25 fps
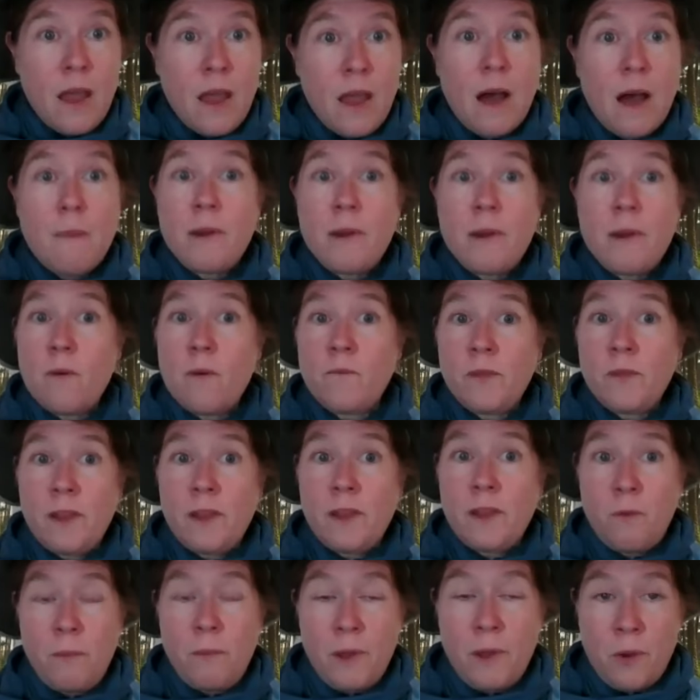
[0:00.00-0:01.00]
Um, and hopefully
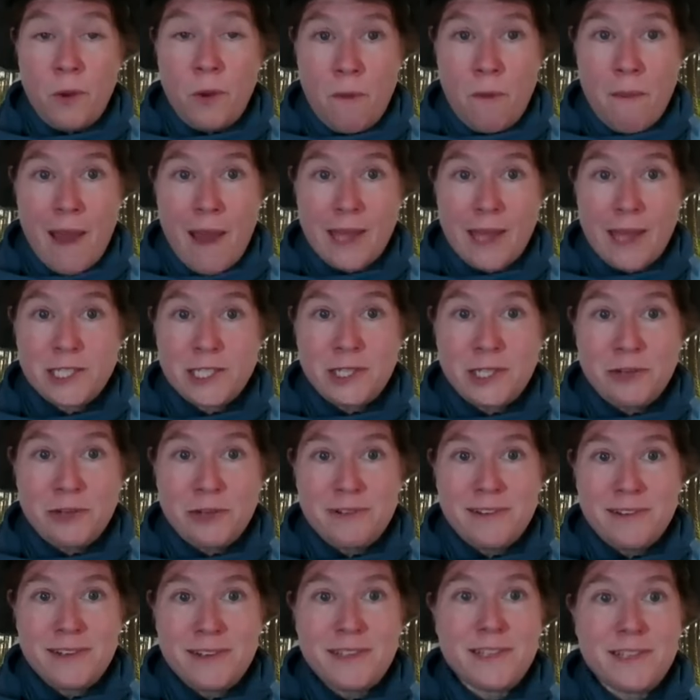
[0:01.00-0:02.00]
we'll be going back soon
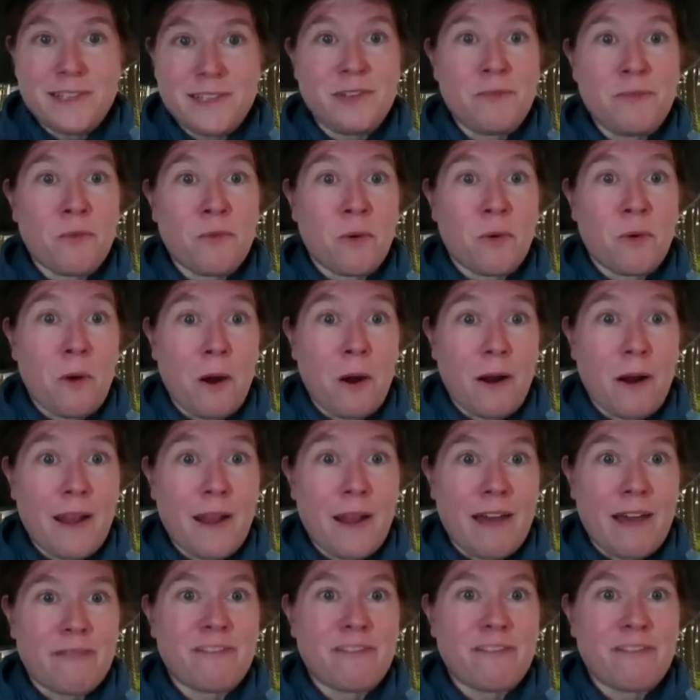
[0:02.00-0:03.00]
to do more work
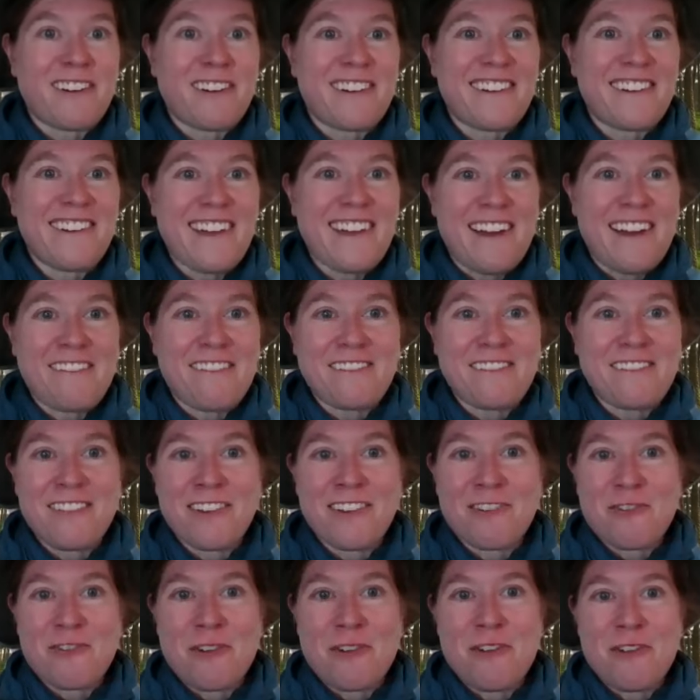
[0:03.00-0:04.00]
after after the
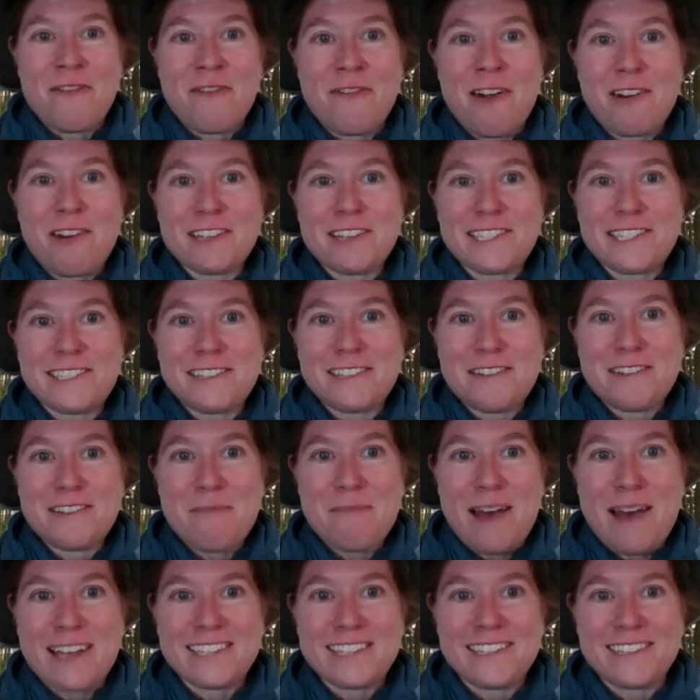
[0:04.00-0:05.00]
coronavirus
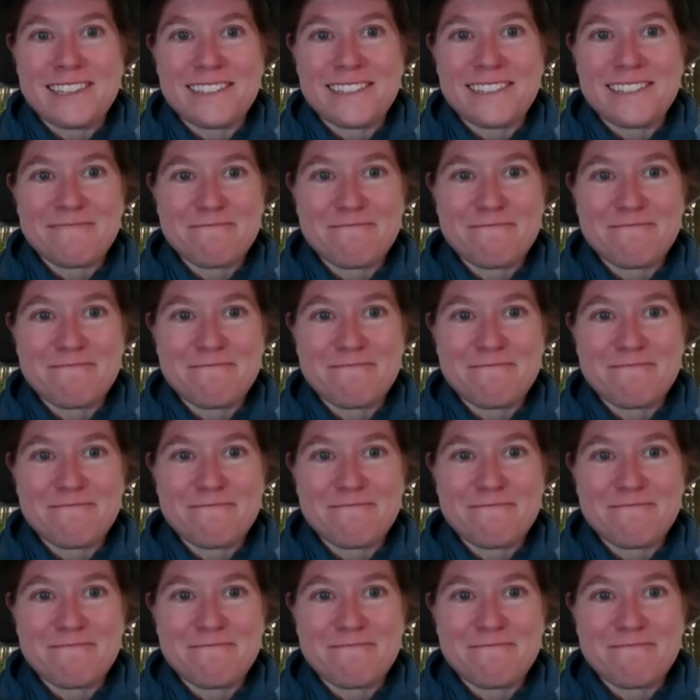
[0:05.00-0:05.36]
passes.